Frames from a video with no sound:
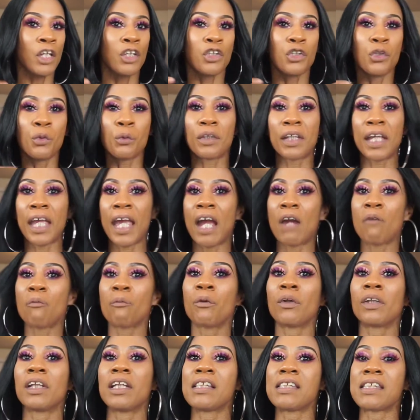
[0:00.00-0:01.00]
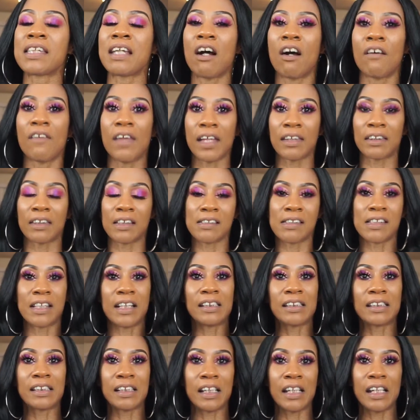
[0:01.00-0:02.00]
you can't really tell that the
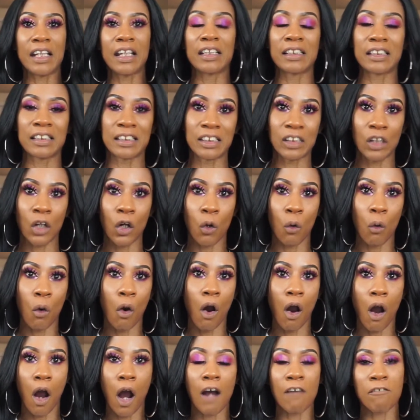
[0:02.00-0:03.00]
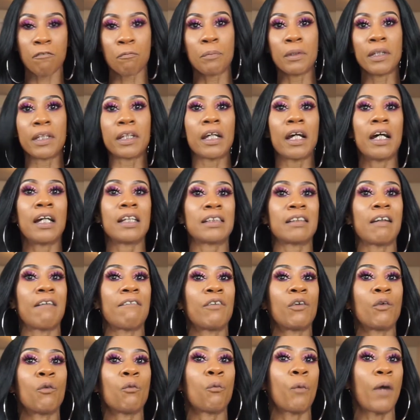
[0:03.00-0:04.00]
density is so off because
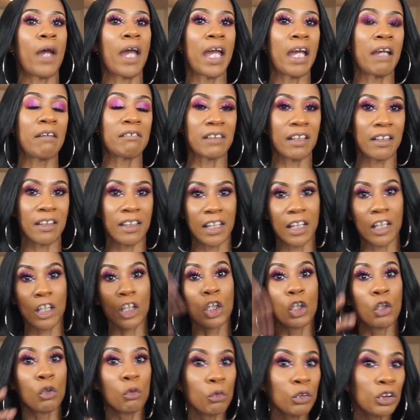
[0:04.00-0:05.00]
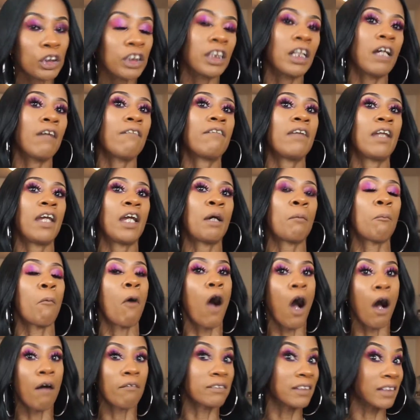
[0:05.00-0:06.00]
of the waves and the illusion of them
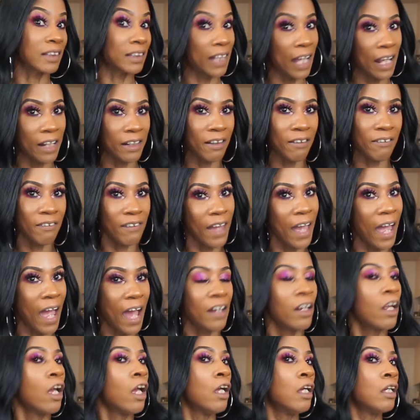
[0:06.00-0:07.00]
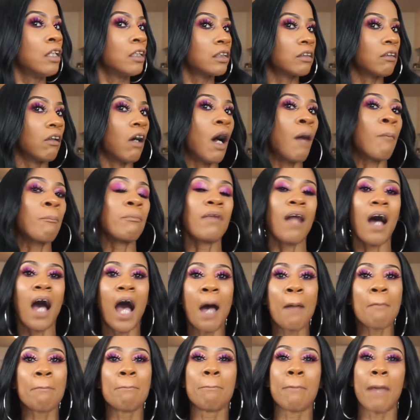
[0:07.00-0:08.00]
offsetting that. So I'm
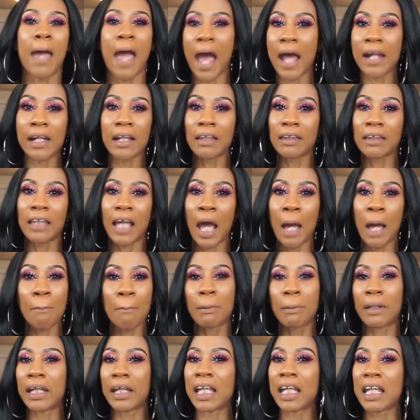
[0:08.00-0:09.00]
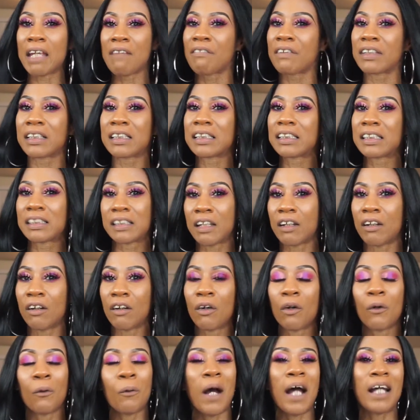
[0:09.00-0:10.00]
not mad at that, but even still,
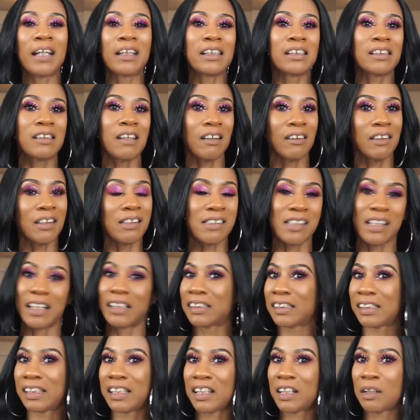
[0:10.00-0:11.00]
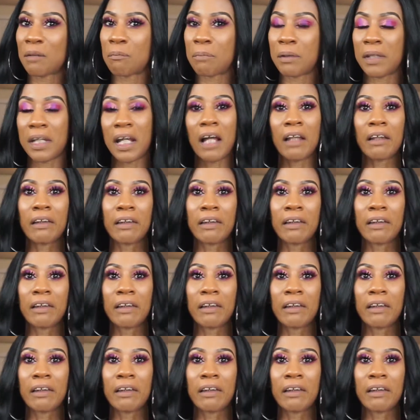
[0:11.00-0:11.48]
I just thought the density could be a